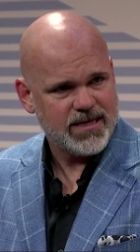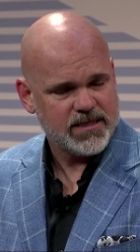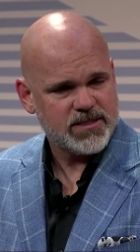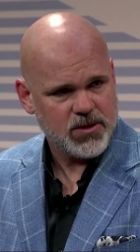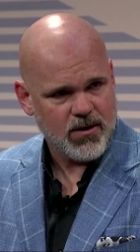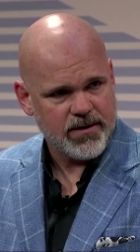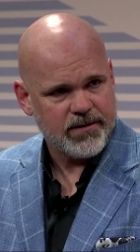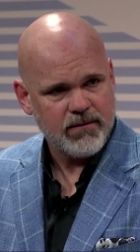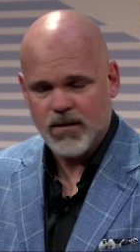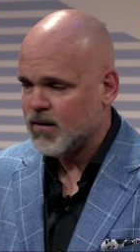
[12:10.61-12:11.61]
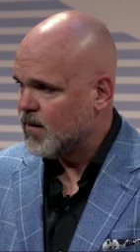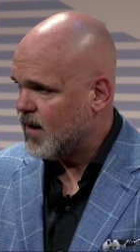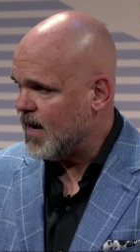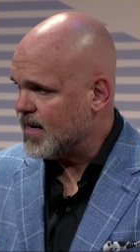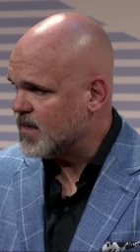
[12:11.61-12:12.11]
get started, right,
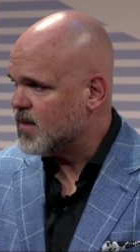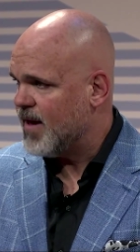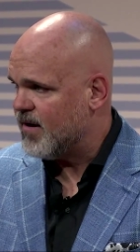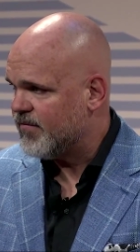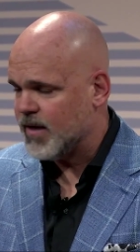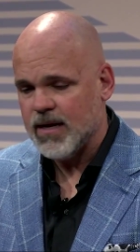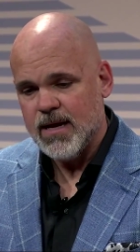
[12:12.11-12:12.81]
and get the benefit.